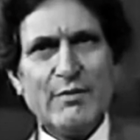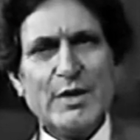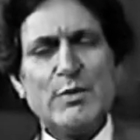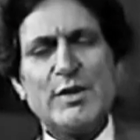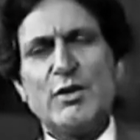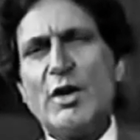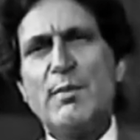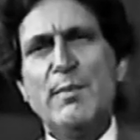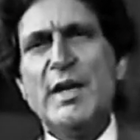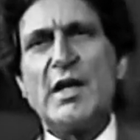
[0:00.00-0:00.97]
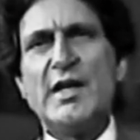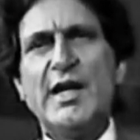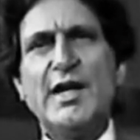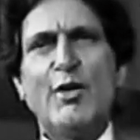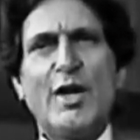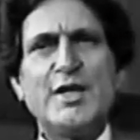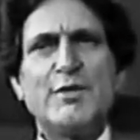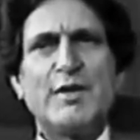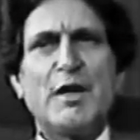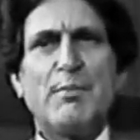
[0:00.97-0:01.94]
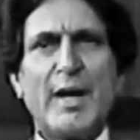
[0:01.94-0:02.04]
which was not merely a knowledge
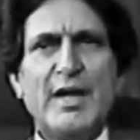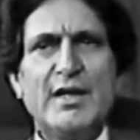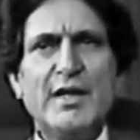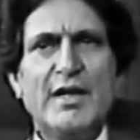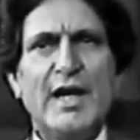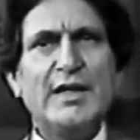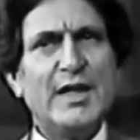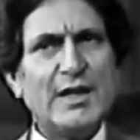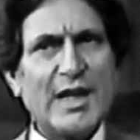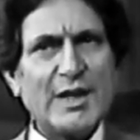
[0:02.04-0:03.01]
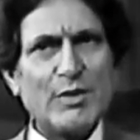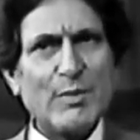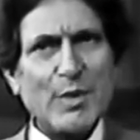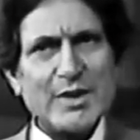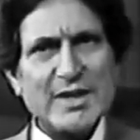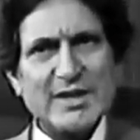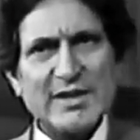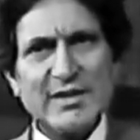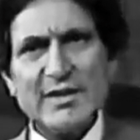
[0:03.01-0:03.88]
of their mind and the intellectual process.